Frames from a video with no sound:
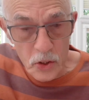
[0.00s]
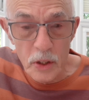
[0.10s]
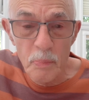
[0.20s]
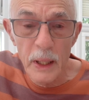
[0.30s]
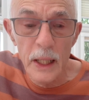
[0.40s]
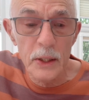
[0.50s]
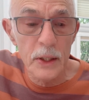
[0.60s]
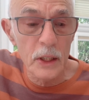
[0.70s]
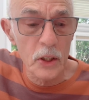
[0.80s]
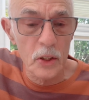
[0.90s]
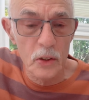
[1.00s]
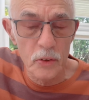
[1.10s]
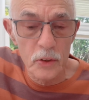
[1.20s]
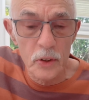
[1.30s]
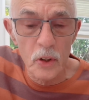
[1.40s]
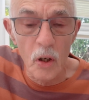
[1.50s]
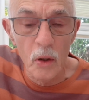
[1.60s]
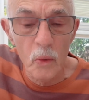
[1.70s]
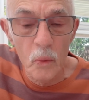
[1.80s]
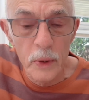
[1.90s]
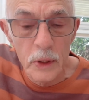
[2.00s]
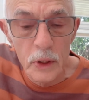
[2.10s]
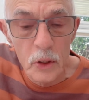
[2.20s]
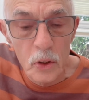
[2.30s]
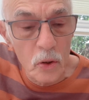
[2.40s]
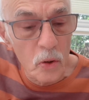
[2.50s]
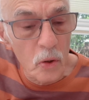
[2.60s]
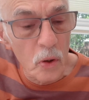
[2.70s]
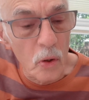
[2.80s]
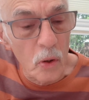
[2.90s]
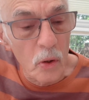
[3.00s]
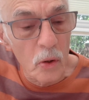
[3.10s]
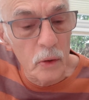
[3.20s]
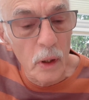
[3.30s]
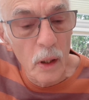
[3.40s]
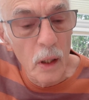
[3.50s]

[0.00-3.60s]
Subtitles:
she plays this song, which is called